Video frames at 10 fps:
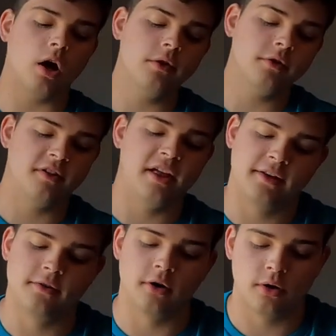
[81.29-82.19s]
Other than
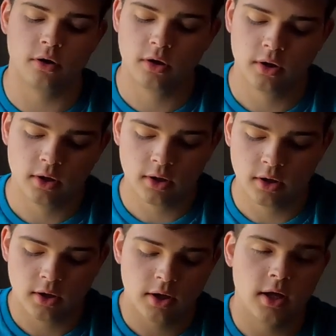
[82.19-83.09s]
that, though,
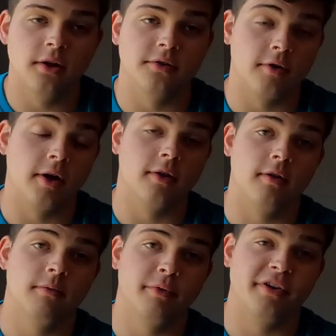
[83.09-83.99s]
it's great
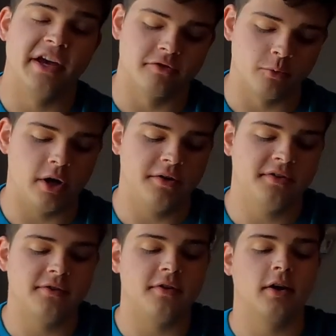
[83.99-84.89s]
glove
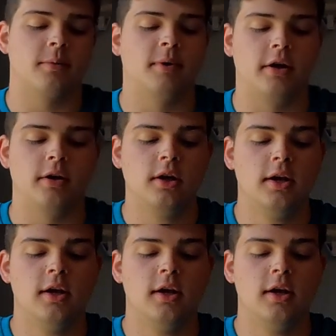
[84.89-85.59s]
protection-wise. Let's talk about it.